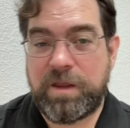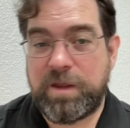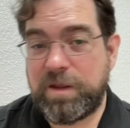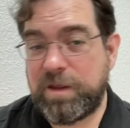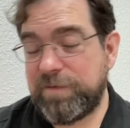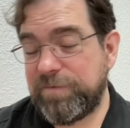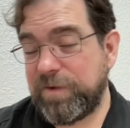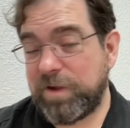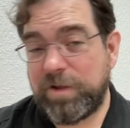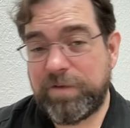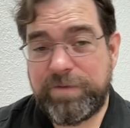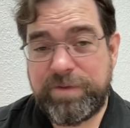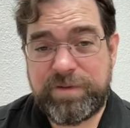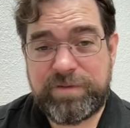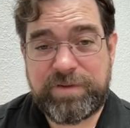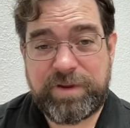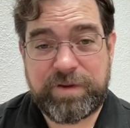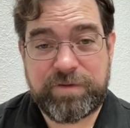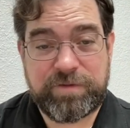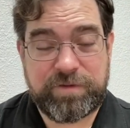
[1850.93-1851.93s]
If all of
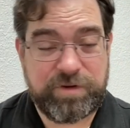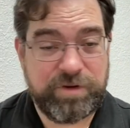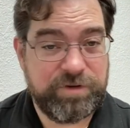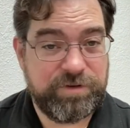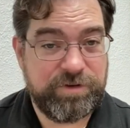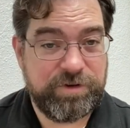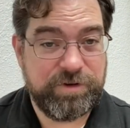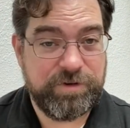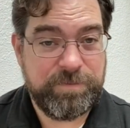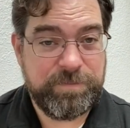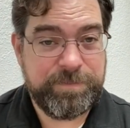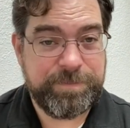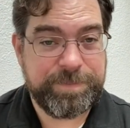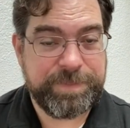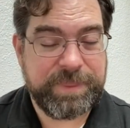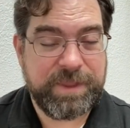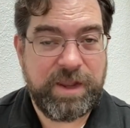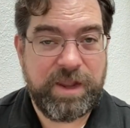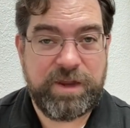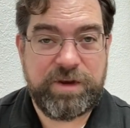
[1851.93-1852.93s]
this sounds good to you
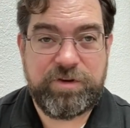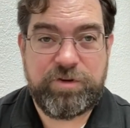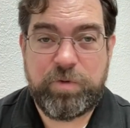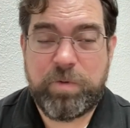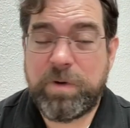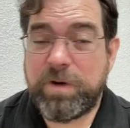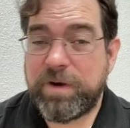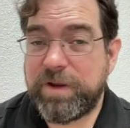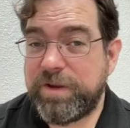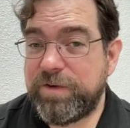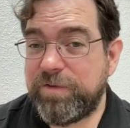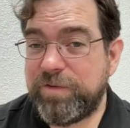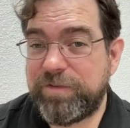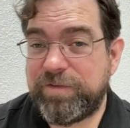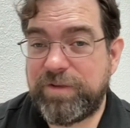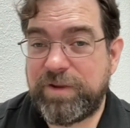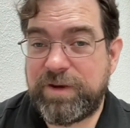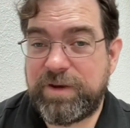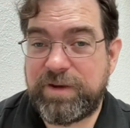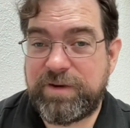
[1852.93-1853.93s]
and you are
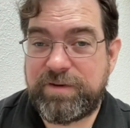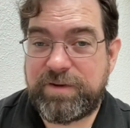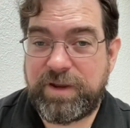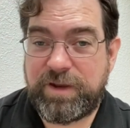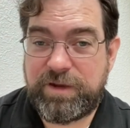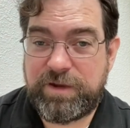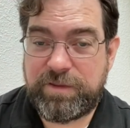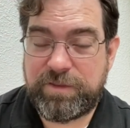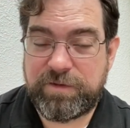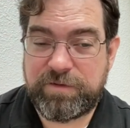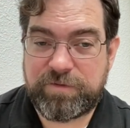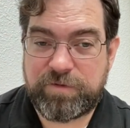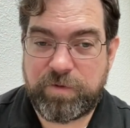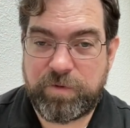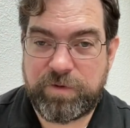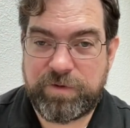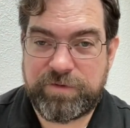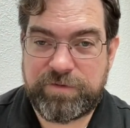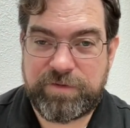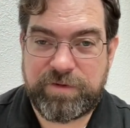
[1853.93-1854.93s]
interested in taking this
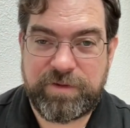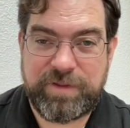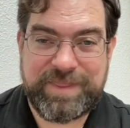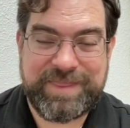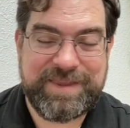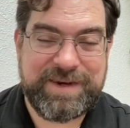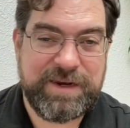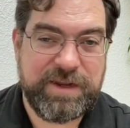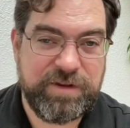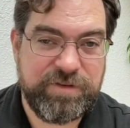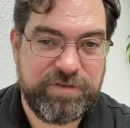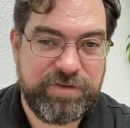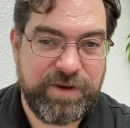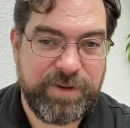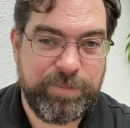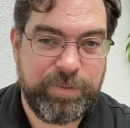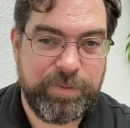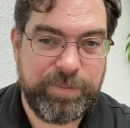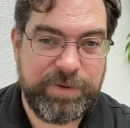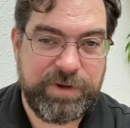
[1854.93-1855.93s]
course, the next
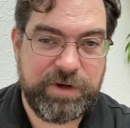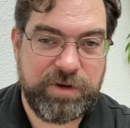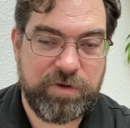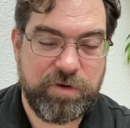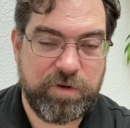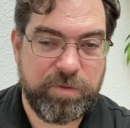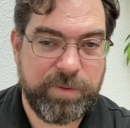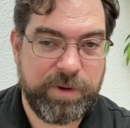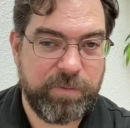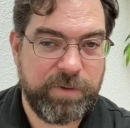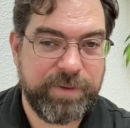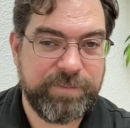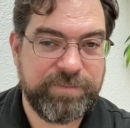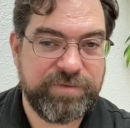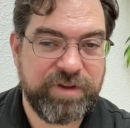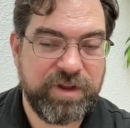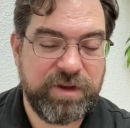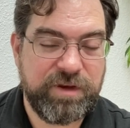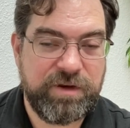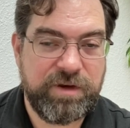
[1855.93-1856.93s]
step would be to go to my
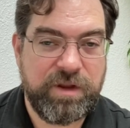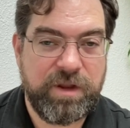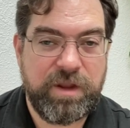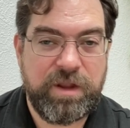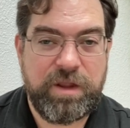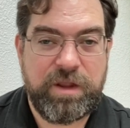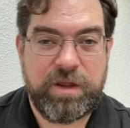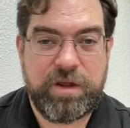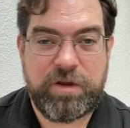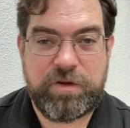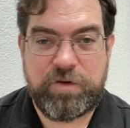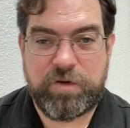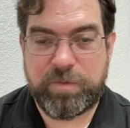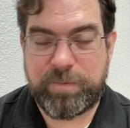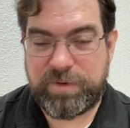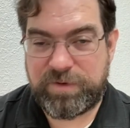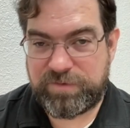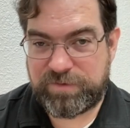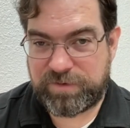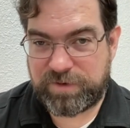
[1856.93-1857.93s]
website,
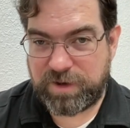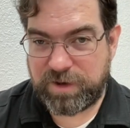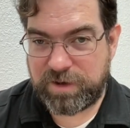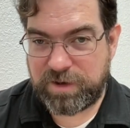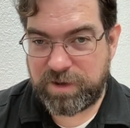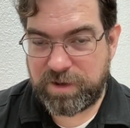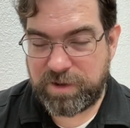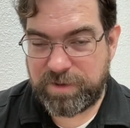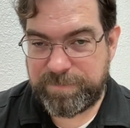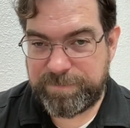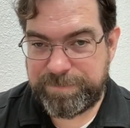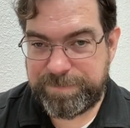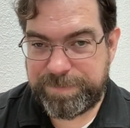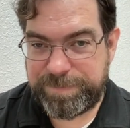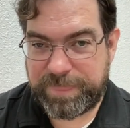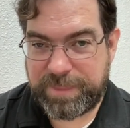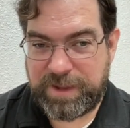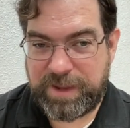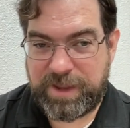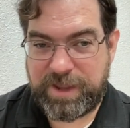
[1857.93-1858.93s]
UreMusic.com,
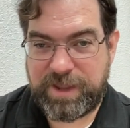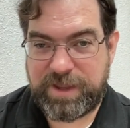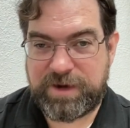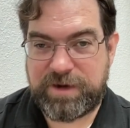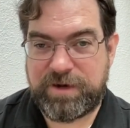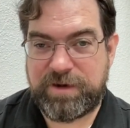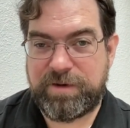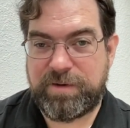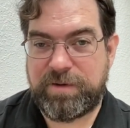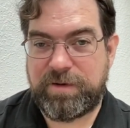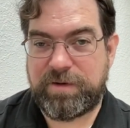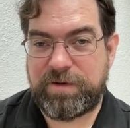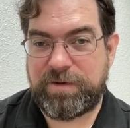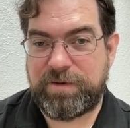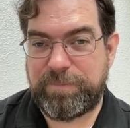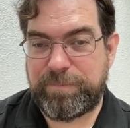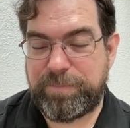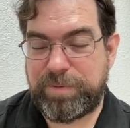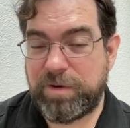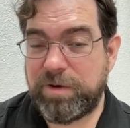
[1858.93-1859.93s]
and
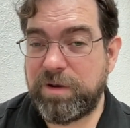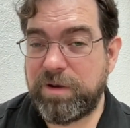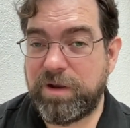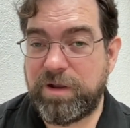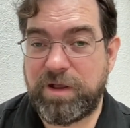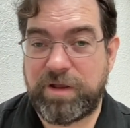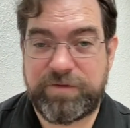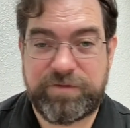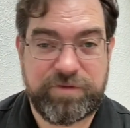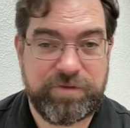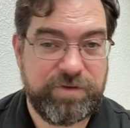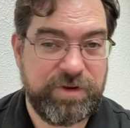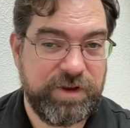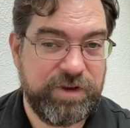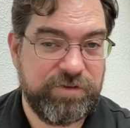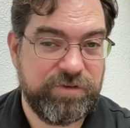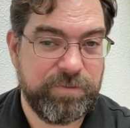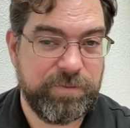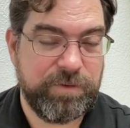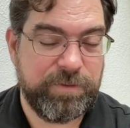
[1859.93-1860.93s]
book a
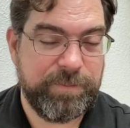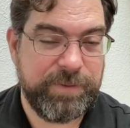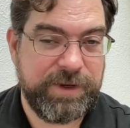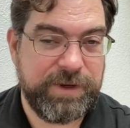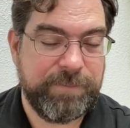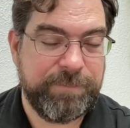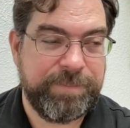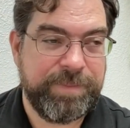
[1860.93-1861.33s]
consultation with me,